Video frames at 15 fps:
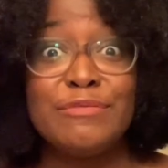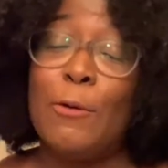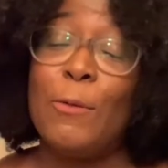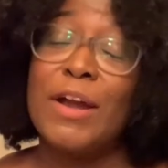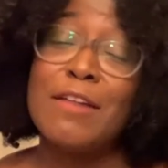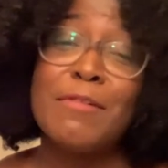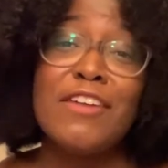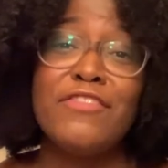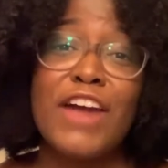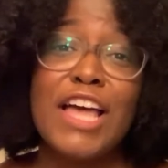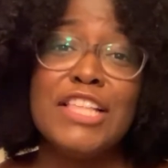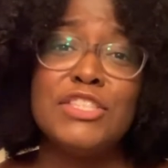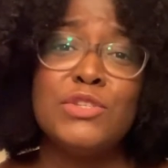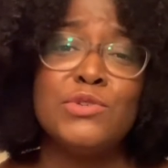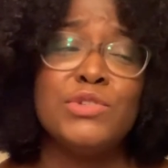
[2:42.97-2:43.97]
One of my
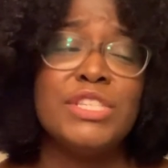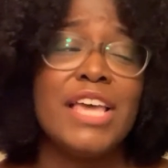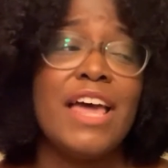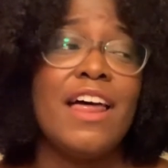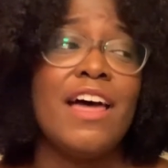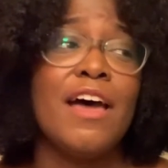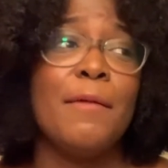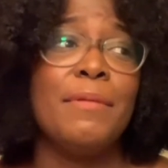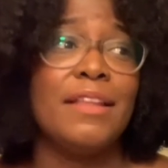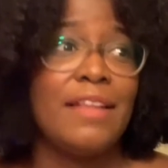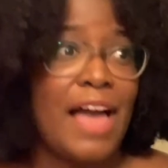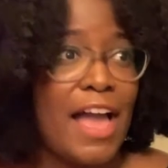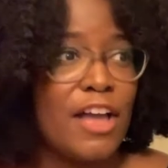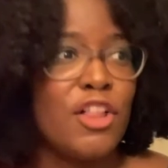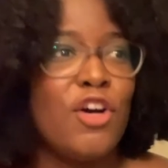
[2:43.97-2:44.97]
friends who's a
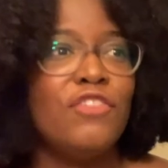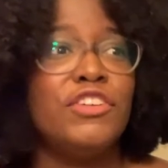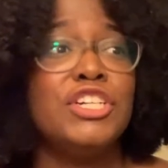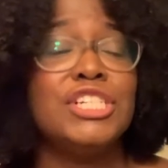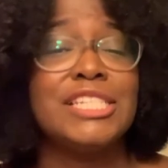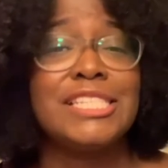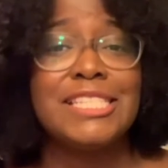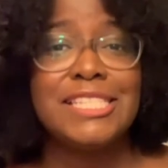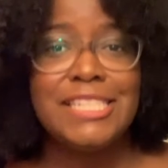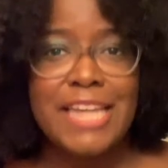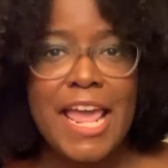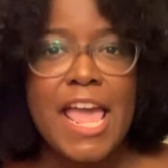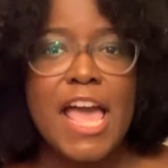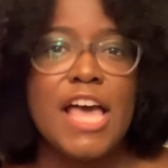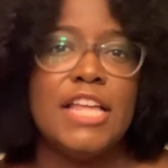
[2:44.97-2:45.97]
Black Clover
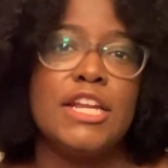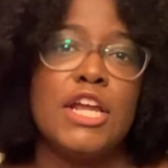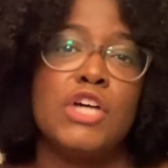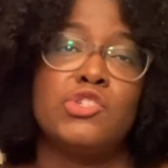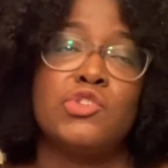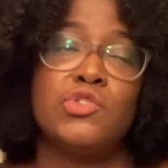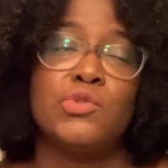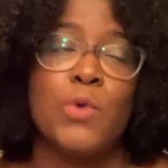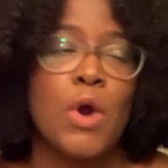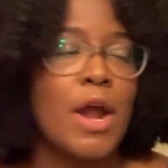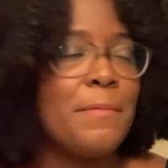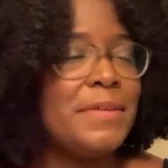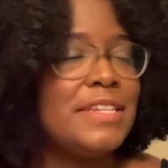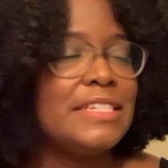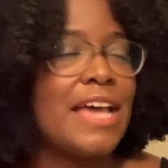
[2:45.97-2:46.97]
stan swore
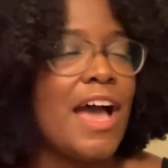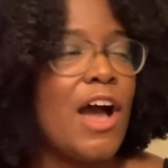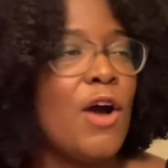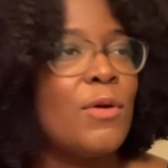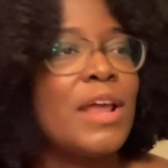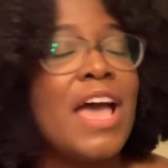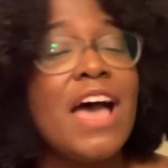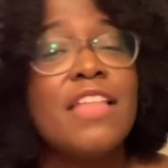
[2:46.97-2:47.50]
up and down